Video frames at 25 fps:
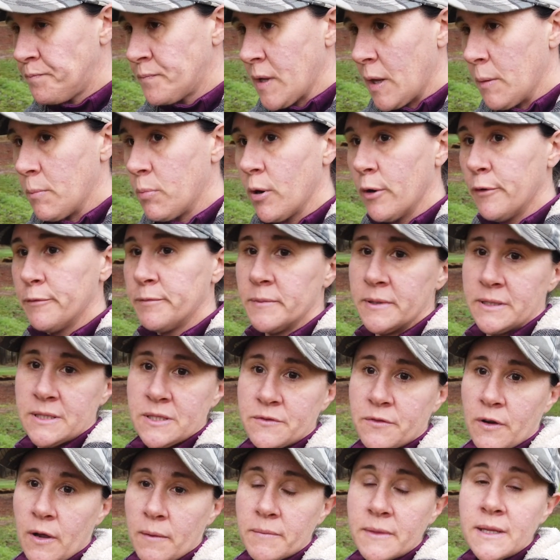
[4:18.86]

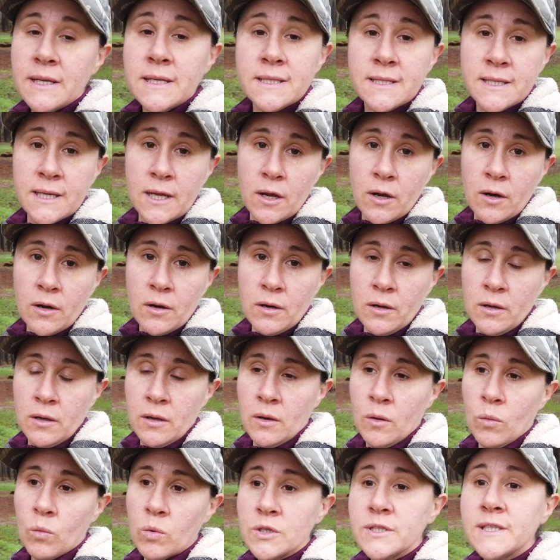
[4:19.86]
improvements from this year.
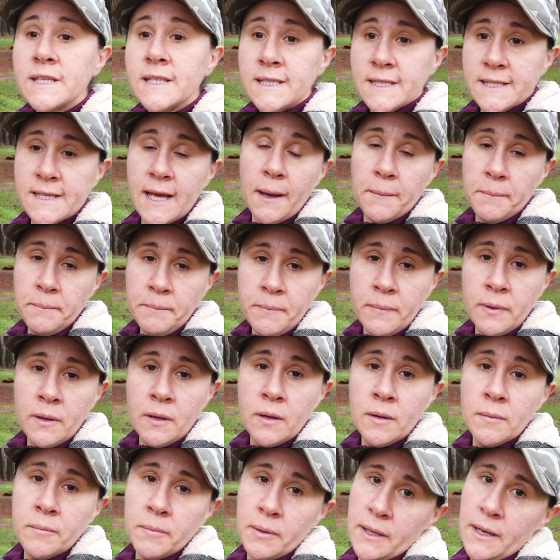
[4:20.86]
We'll see some,
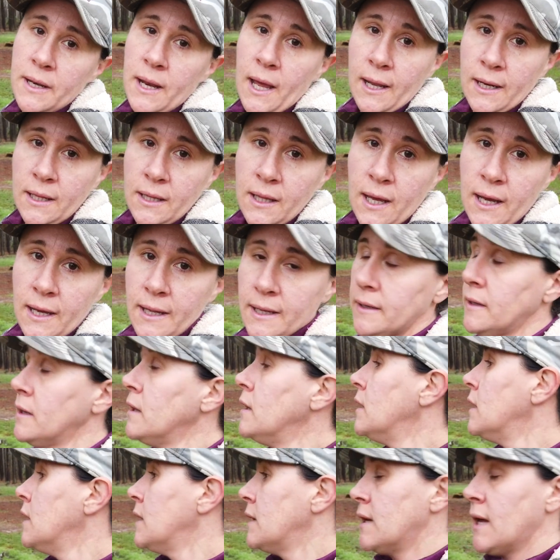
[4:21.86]
but not a lot.
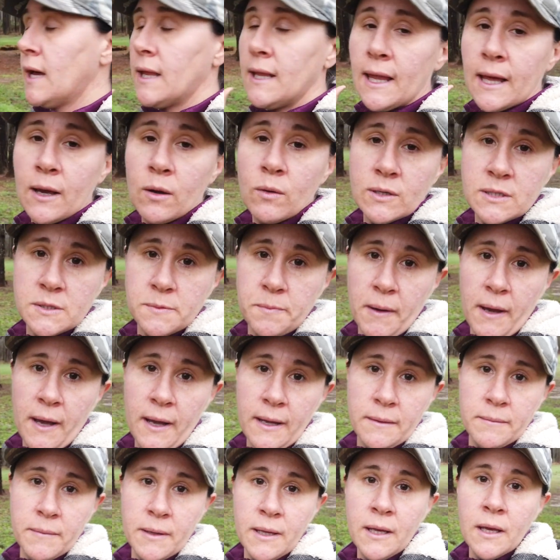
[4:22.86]
Not like what's behind